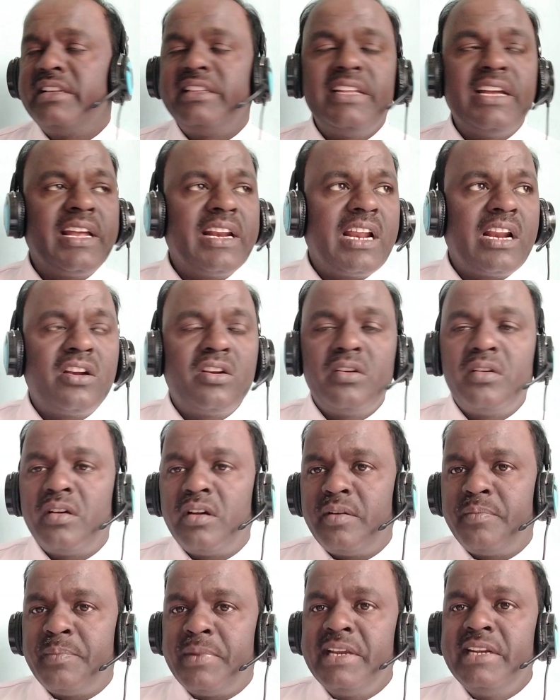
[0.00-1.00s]
There
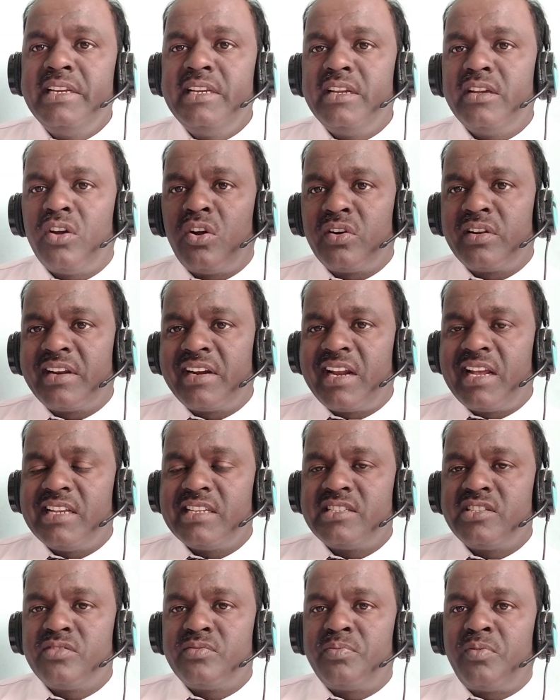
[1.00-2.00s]
are many
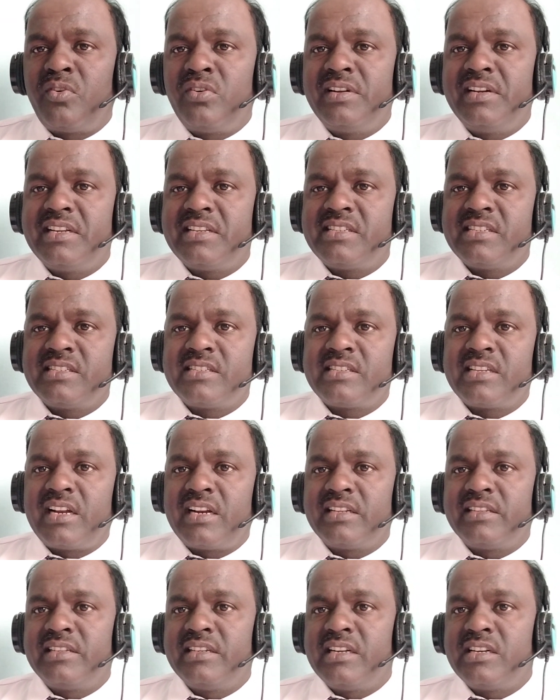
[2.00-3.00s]
organizations, foundations
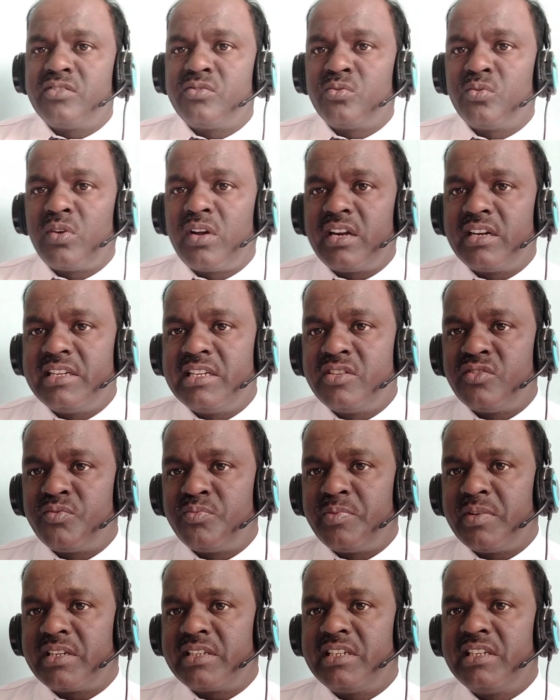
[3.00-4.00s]
are there, so are
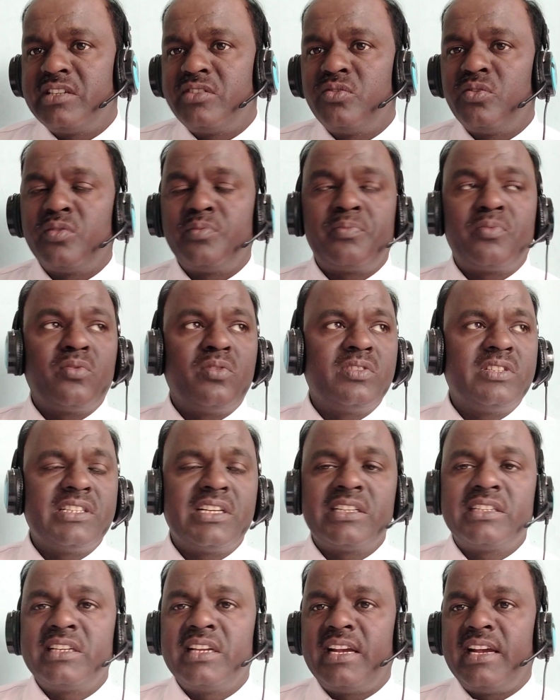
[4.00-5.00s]
inspecting your
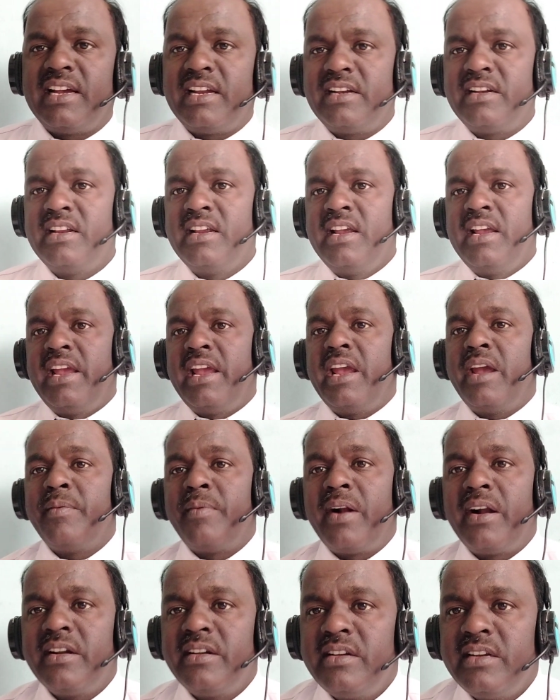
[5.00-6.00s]
project and
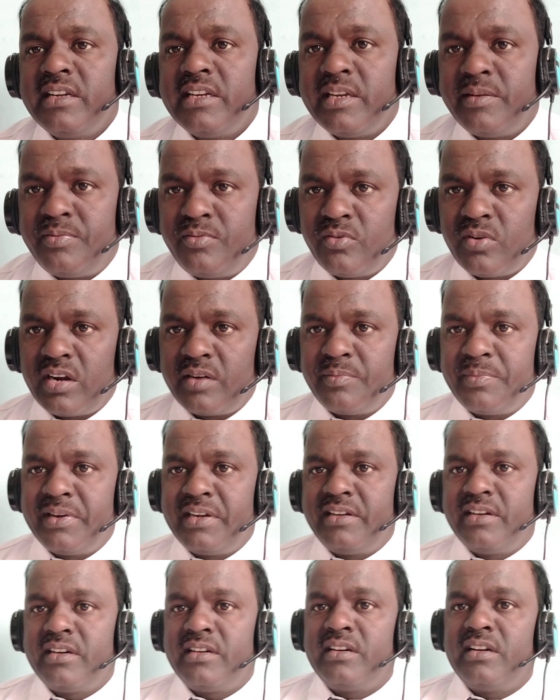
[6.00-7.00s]
award if you are
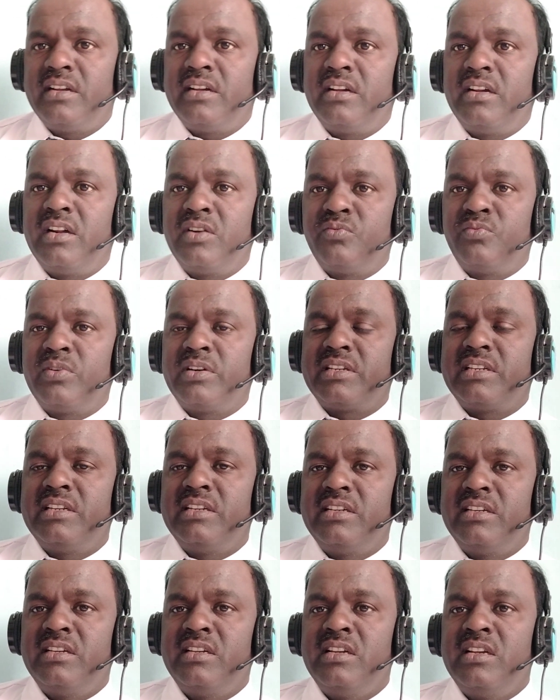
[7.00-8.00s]
better are
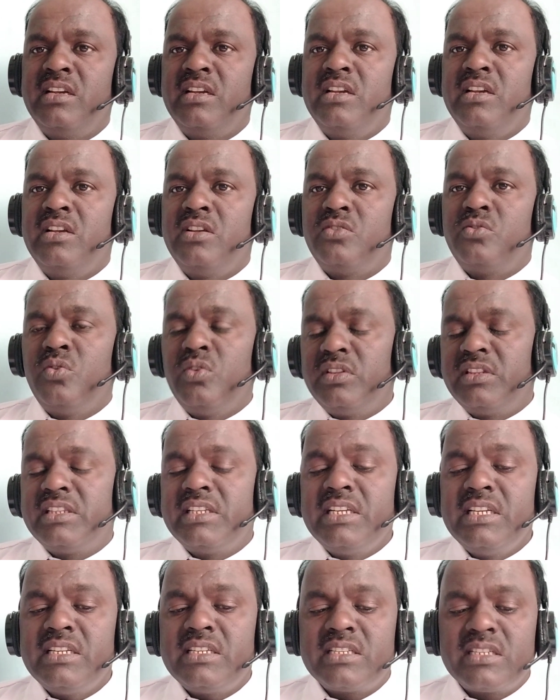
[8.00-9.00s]
working. So
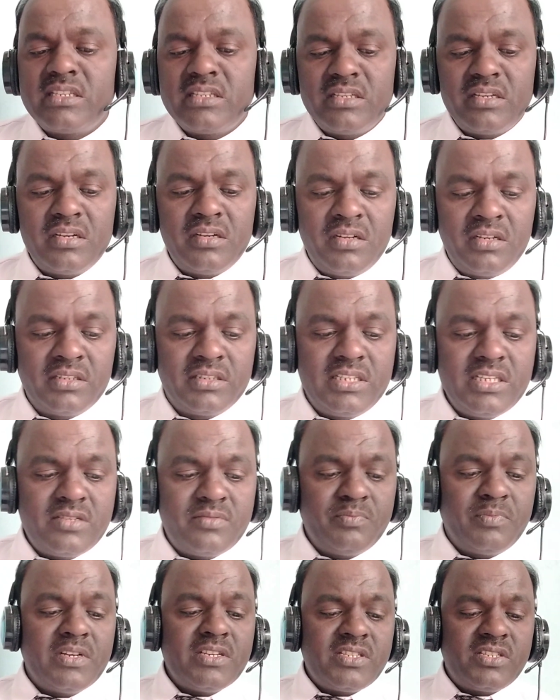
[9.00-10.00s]
this
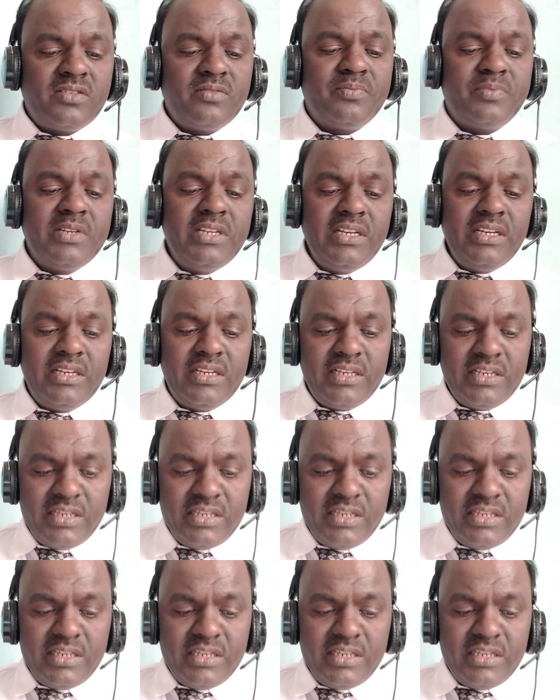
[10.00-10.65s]
must be